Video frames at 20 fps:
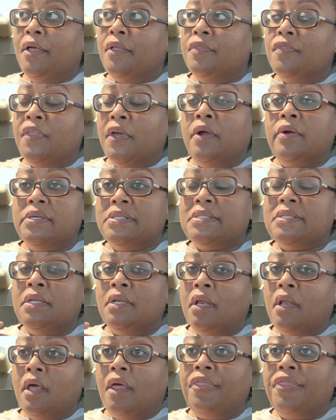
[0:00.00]
There is
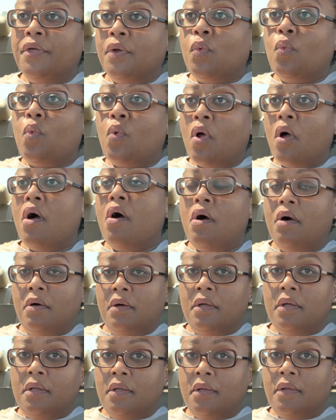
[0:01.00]
nothing
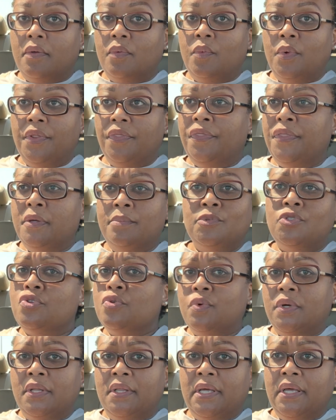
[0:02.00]
wrong with them
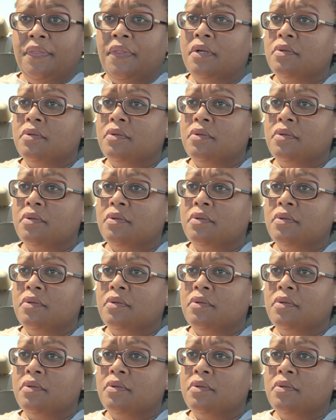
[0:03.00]
doing that.